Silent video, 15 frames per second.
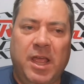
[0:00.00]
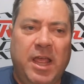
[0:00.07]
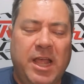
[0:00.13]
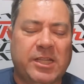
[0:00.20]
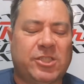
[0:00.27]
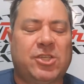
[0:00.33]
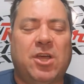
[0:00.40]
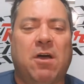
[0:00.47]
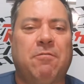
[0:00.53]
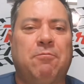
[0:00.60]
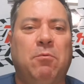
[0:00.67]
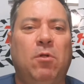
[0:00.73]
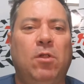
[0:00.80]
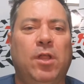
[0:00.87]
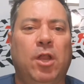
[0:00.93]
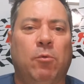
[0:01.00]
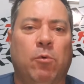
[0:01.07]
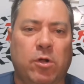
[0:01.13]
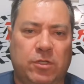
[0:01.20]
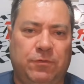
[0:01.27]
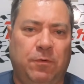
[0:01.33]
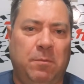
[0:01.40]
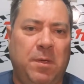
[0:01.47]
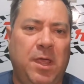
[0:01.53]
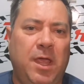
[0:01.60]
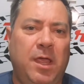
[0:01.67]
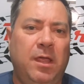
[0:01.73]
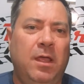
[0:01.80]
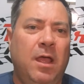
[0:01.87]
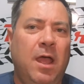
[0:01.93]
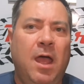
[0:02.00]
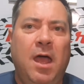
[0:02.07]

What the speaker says: It's comfortable, it works for me.